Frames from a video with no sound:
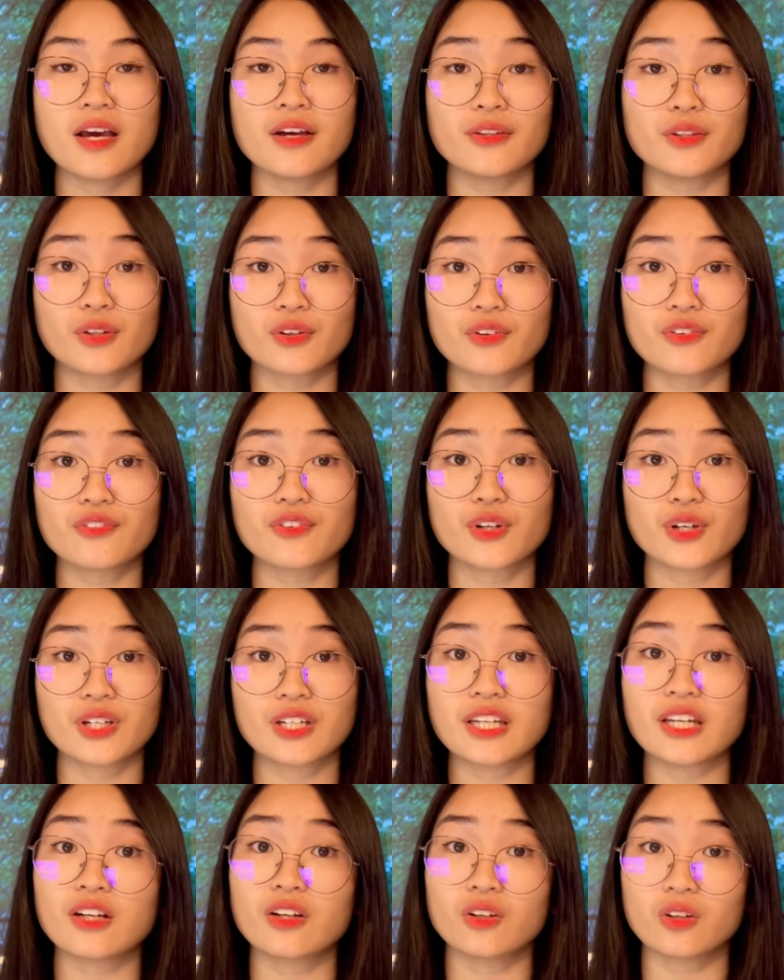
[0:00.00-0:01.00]
the
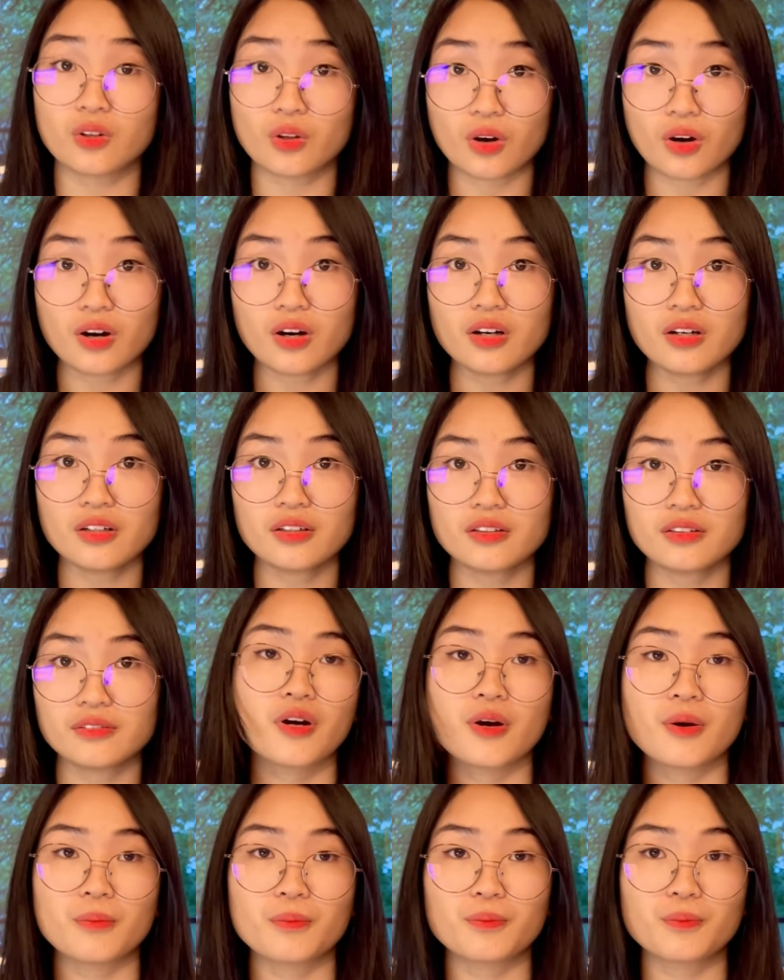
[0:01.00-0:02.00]
governing law,
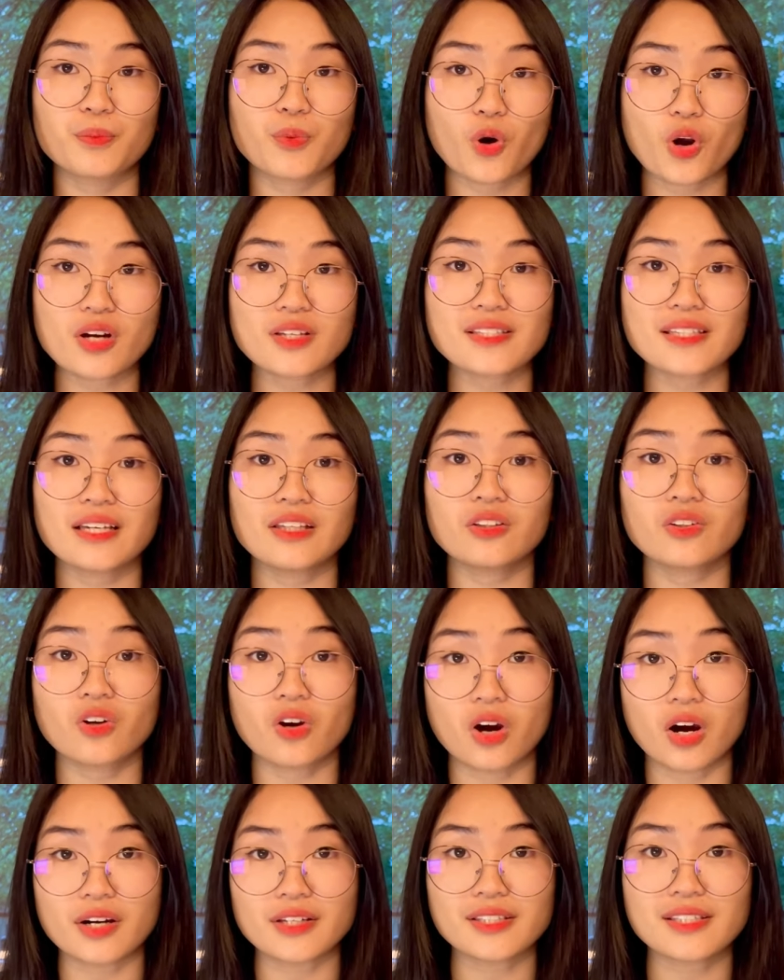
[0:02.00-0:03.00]
pros and
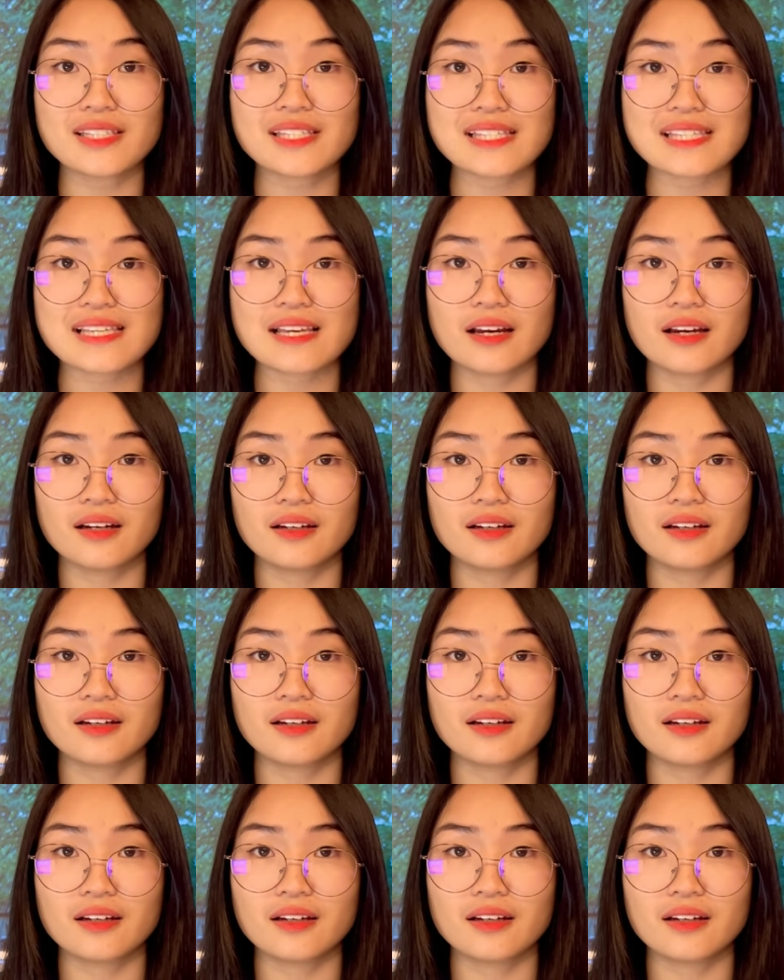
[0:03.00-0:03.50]
cons,